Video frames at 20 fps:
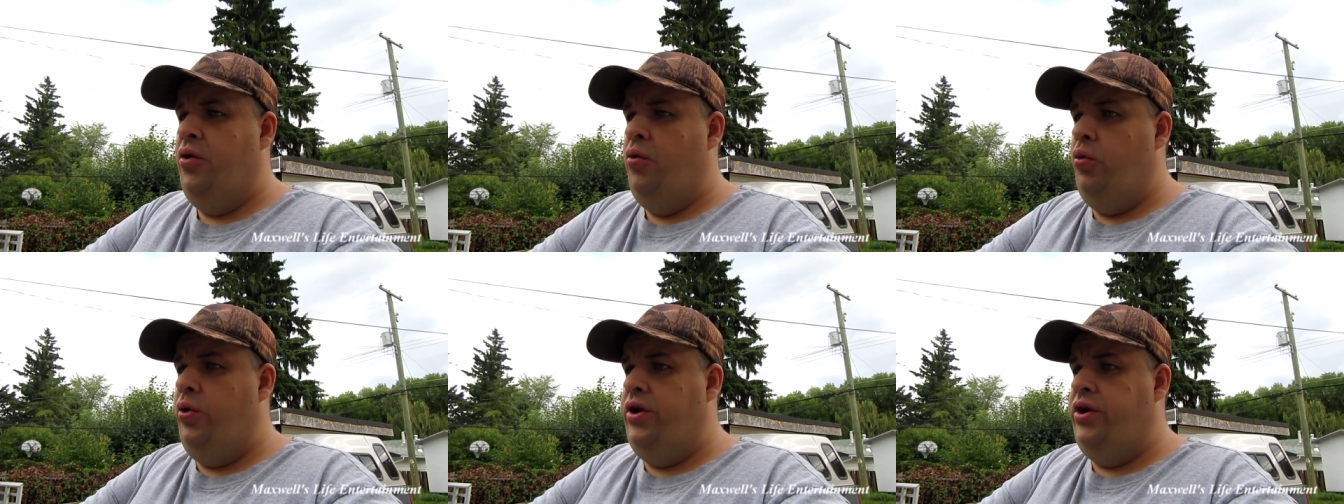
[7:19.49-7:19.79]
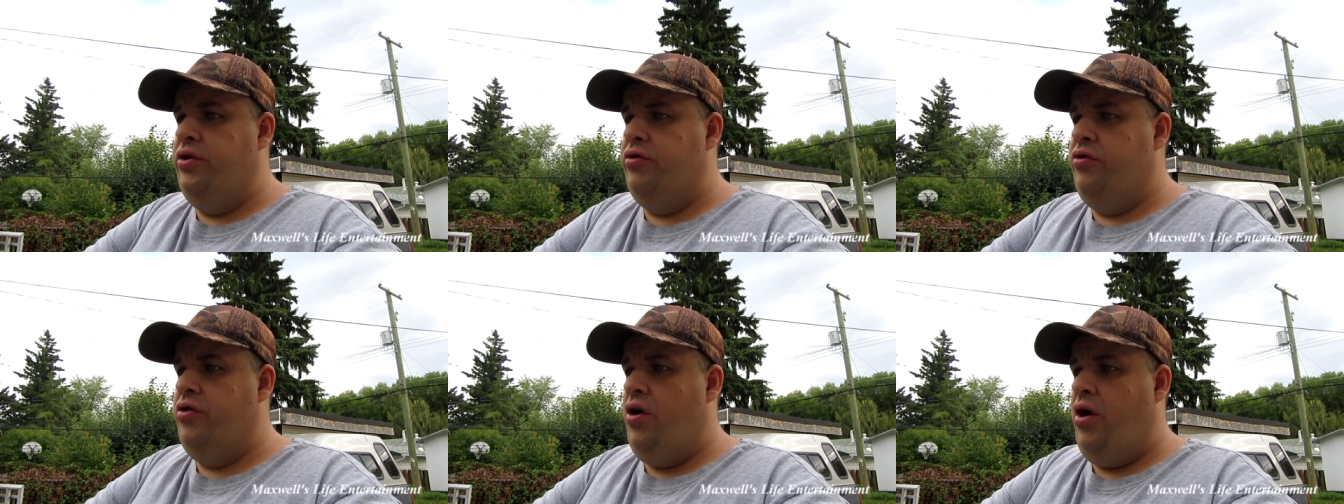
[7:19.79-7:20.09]

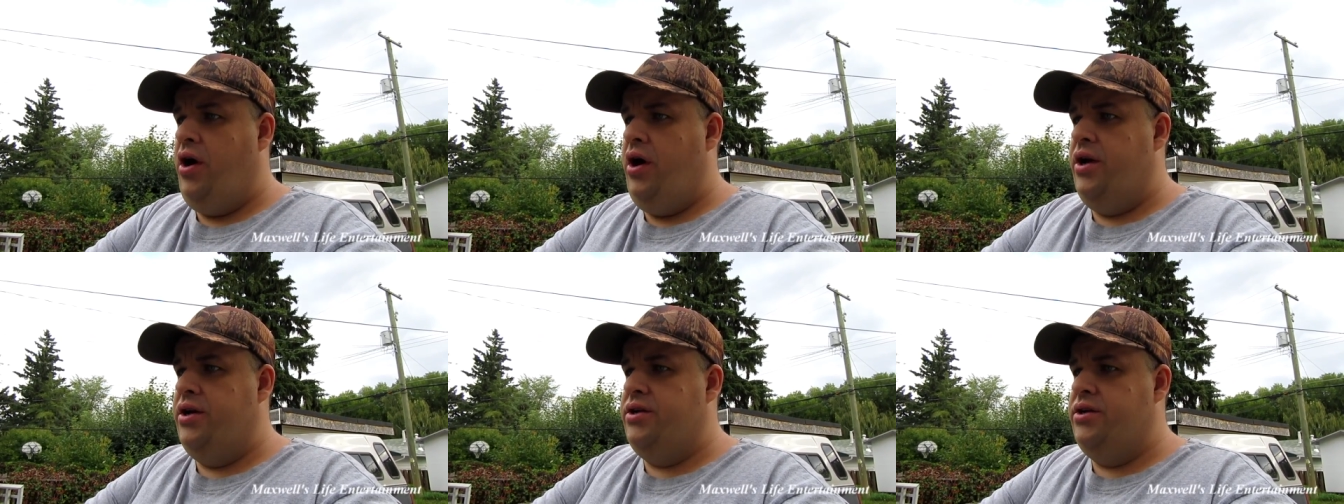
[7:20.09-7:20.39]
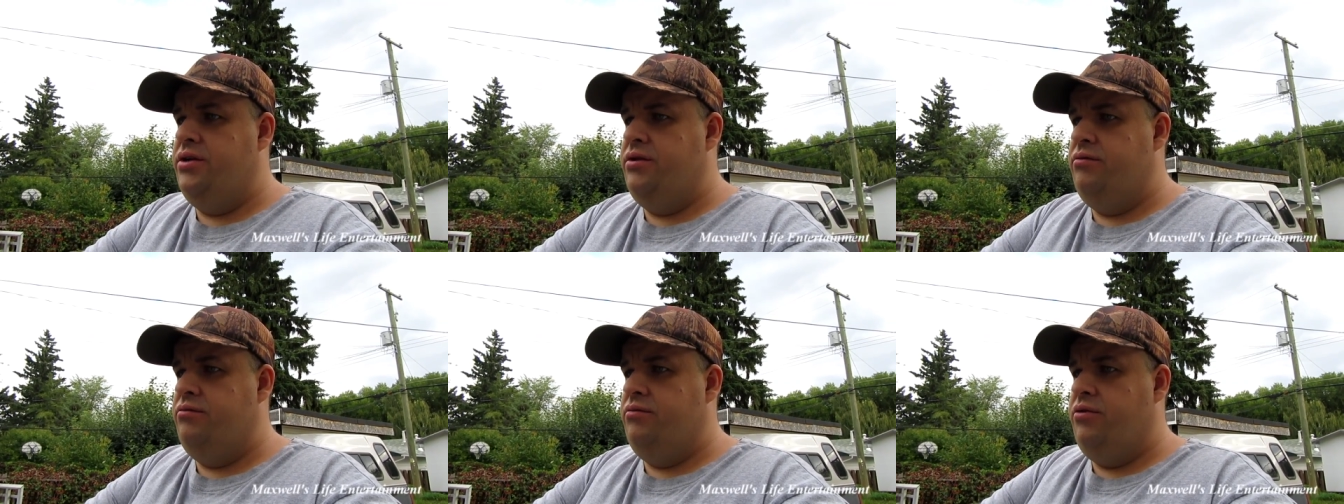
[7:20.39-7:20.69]
when you're
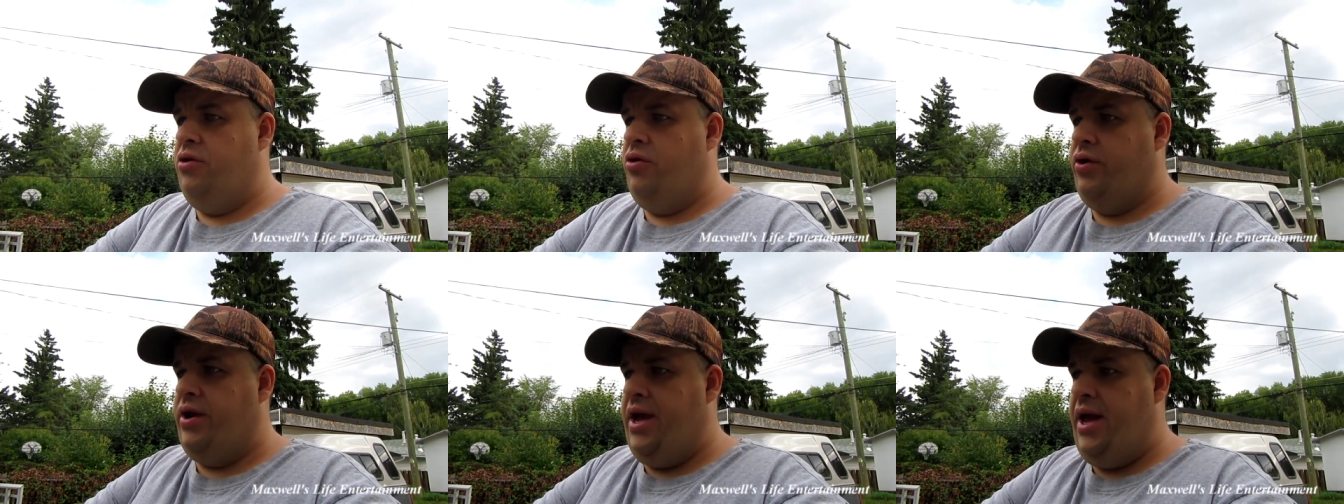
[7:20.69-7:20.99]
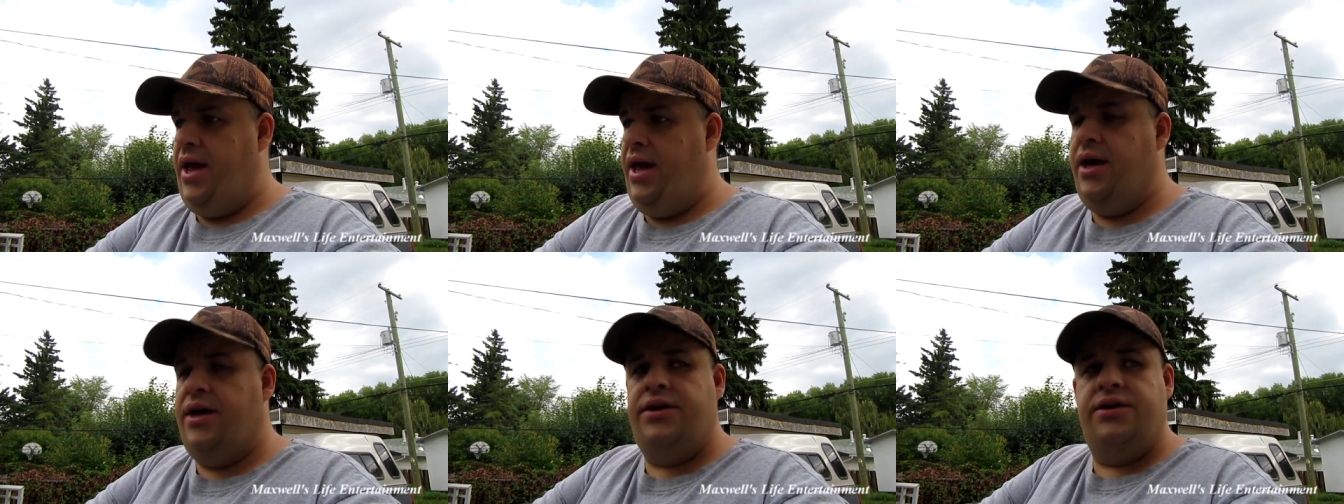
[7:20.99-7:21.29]
not or
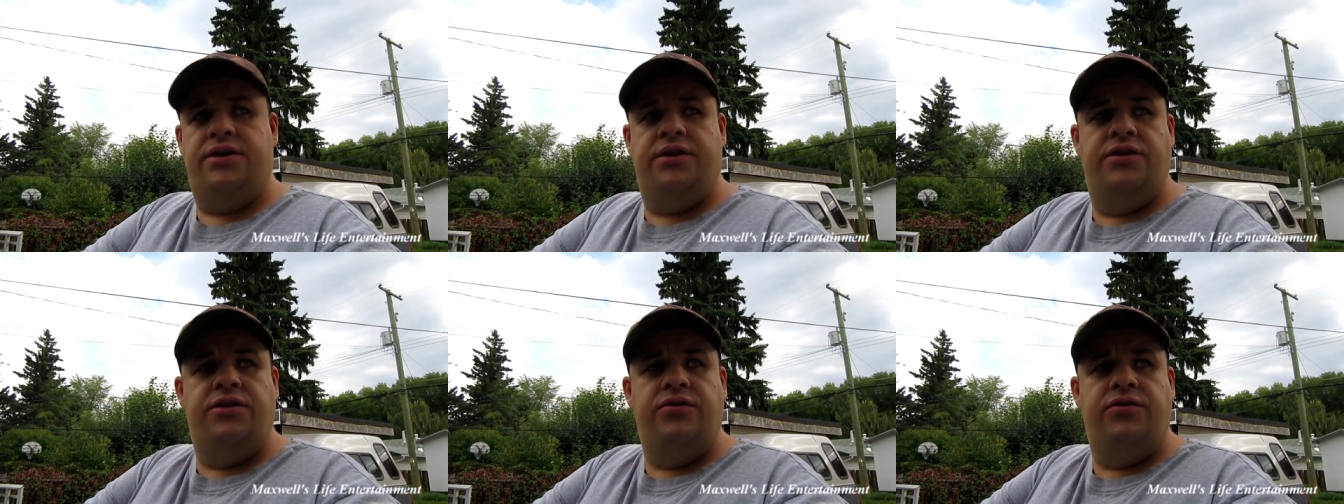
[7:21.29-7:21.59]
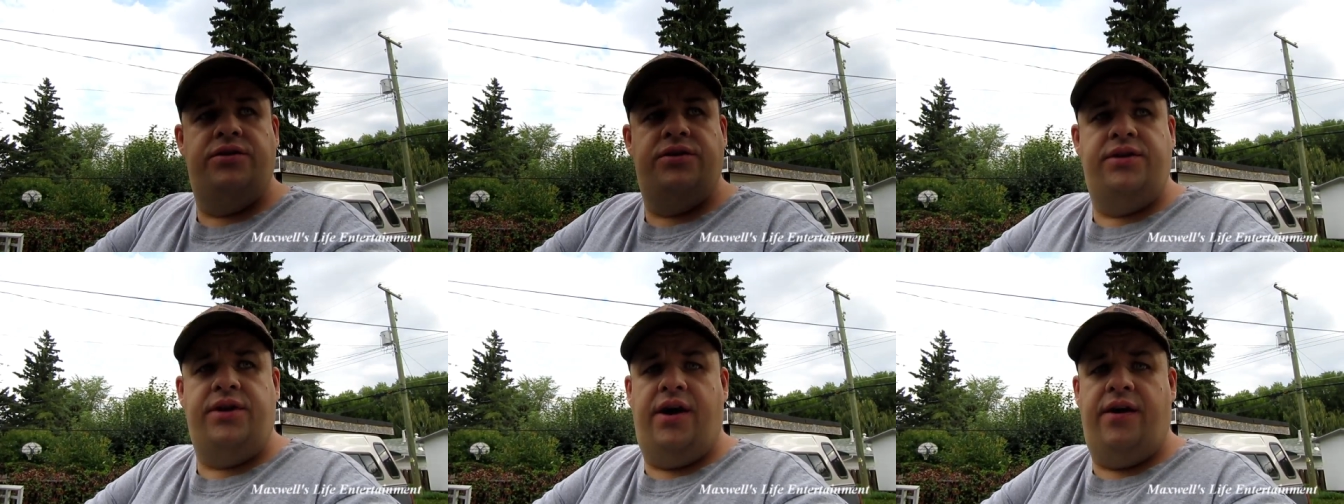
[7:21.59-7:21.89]
can't
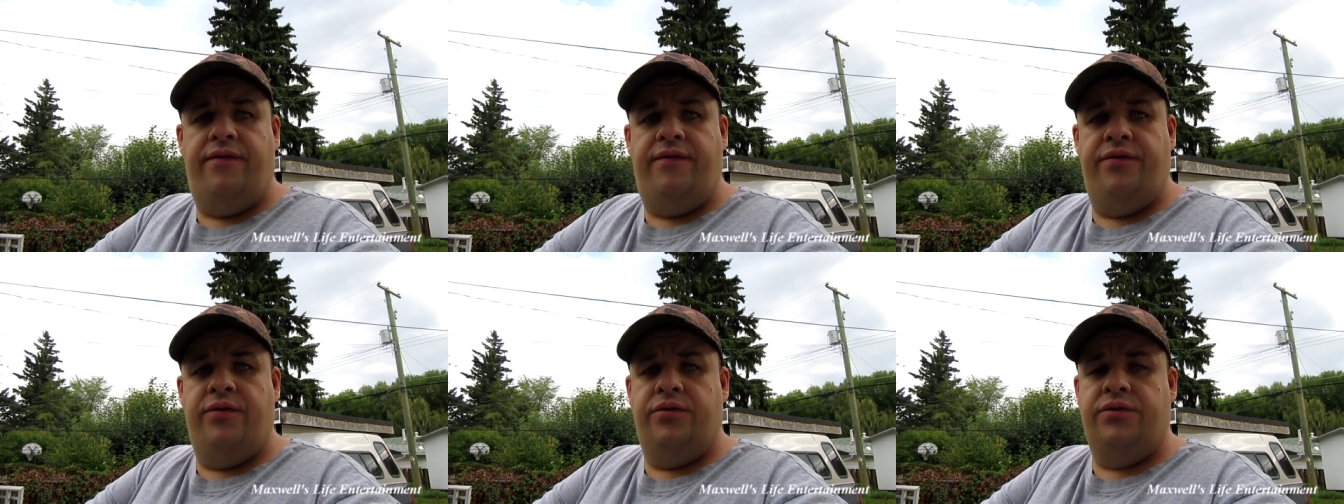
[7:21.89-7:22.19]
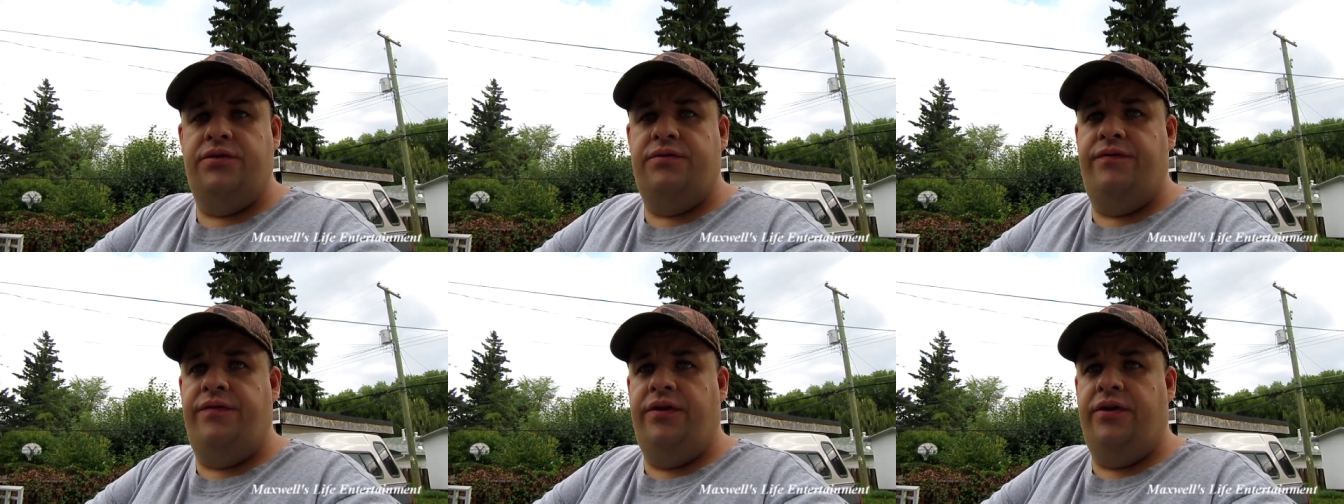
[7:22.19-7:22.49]
do stuff,
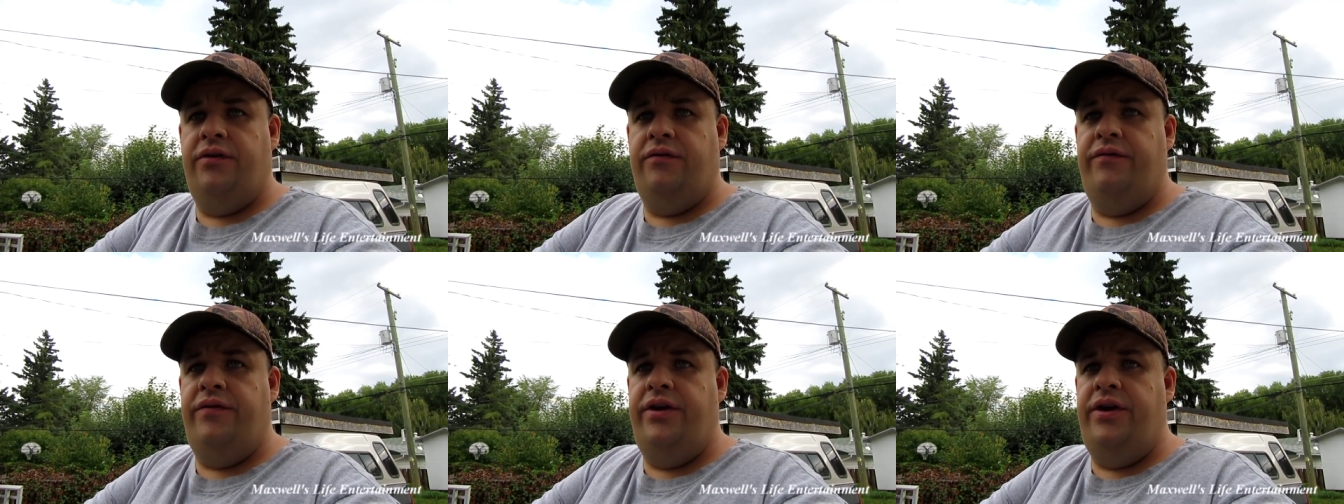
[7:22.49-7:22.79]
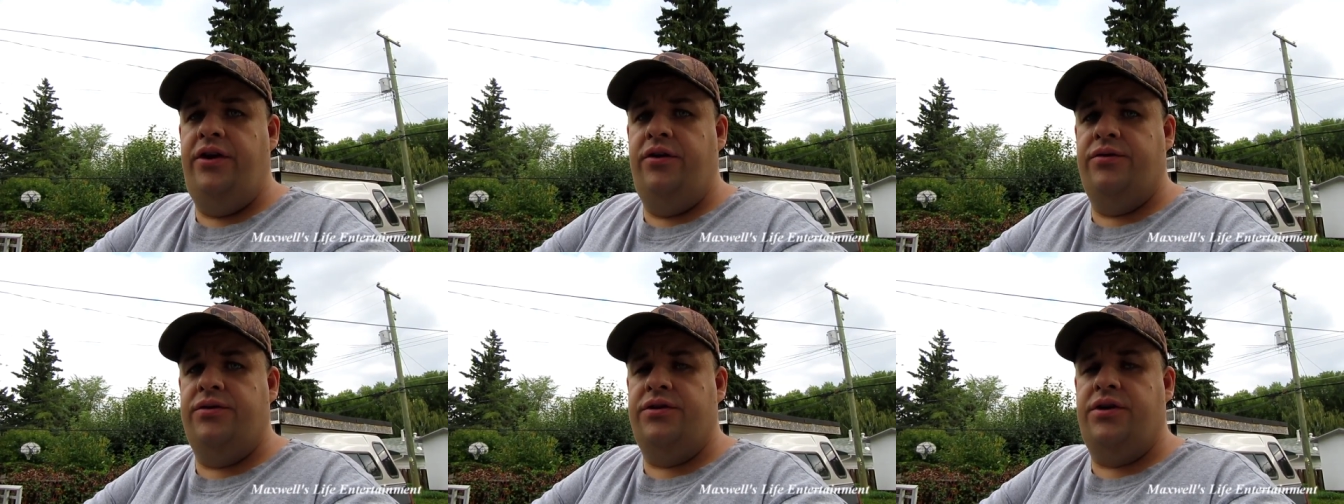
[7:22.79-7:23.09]
those filler
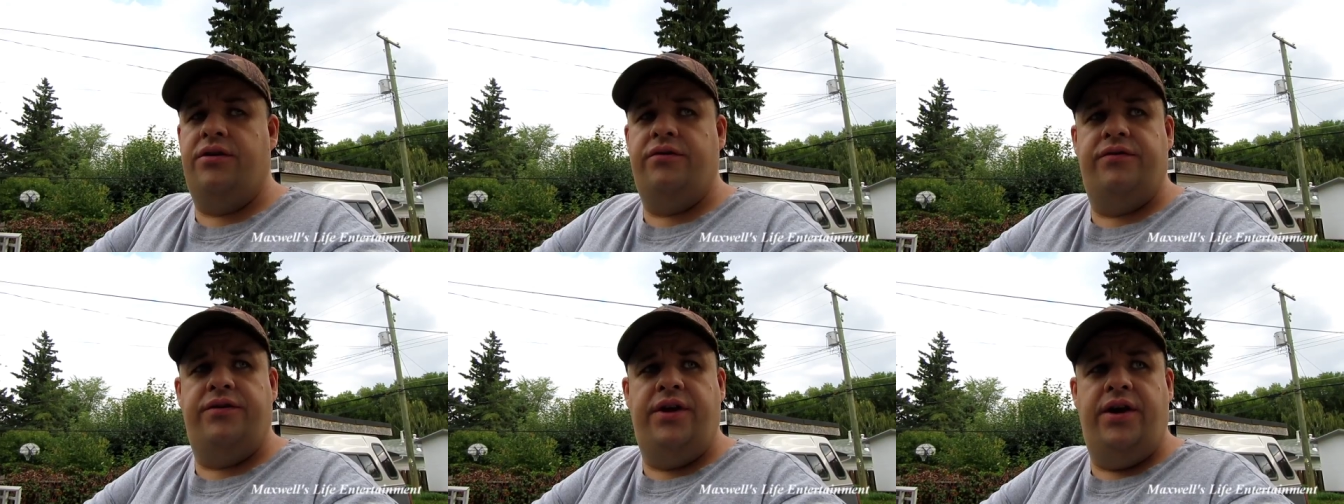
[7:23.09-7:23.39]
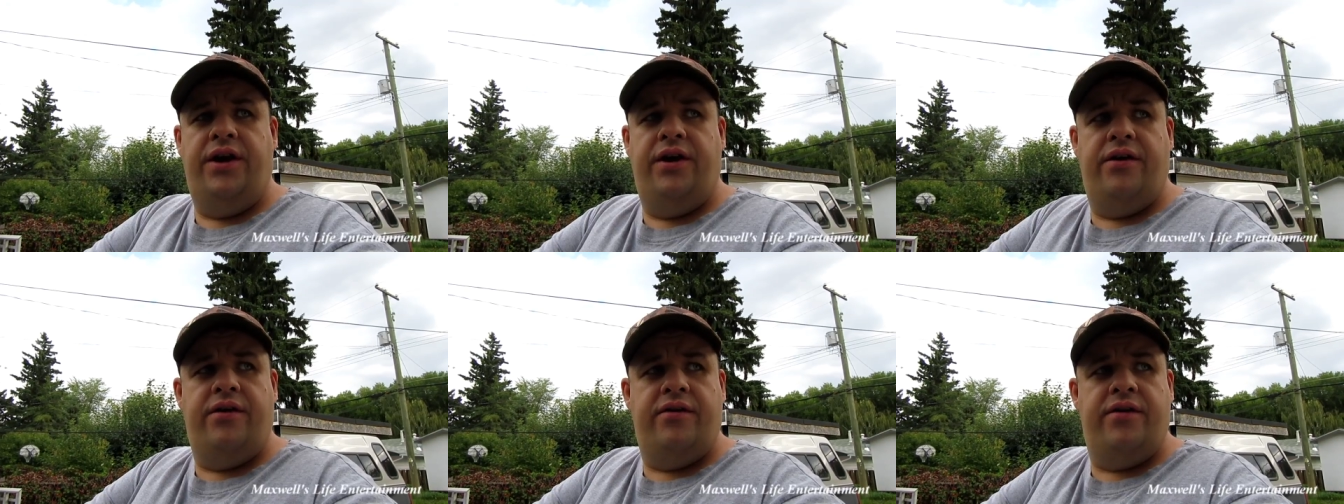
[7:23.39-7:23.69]
videos aren't
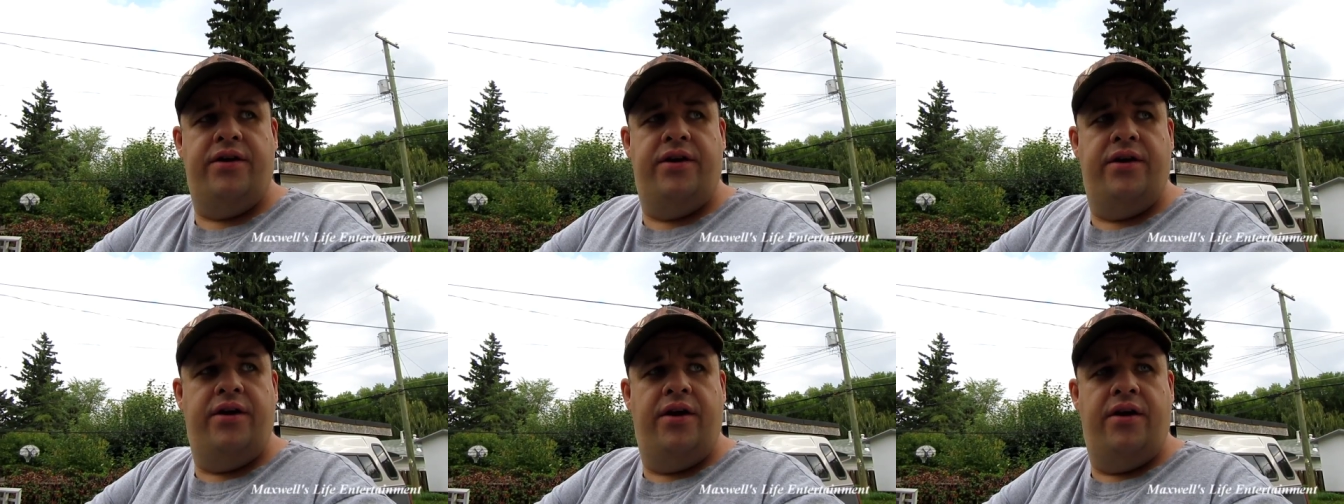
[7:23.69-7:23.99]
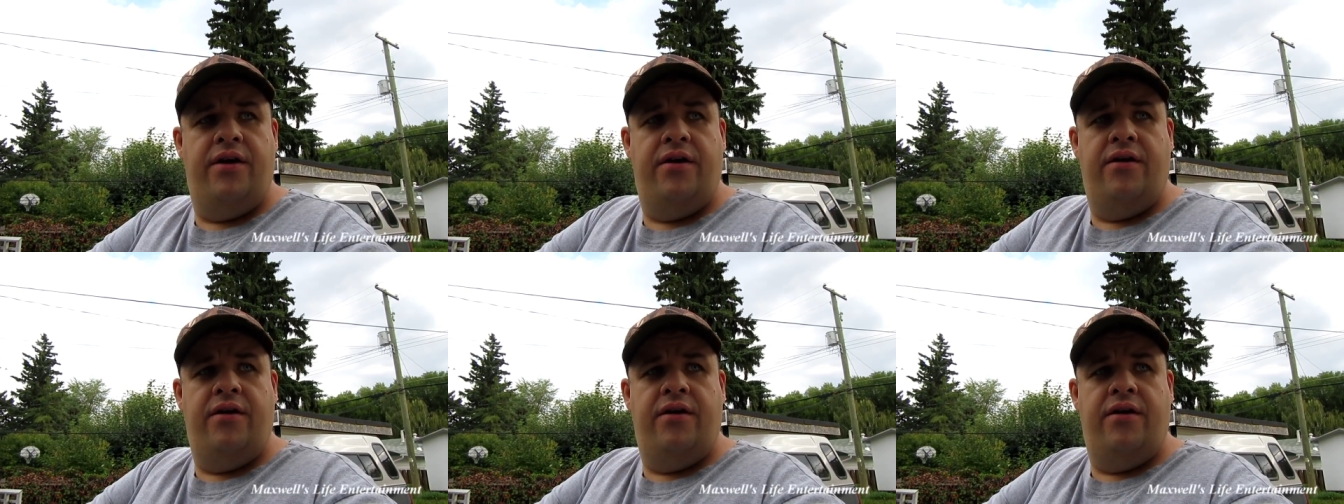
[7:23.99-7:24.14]
there. And,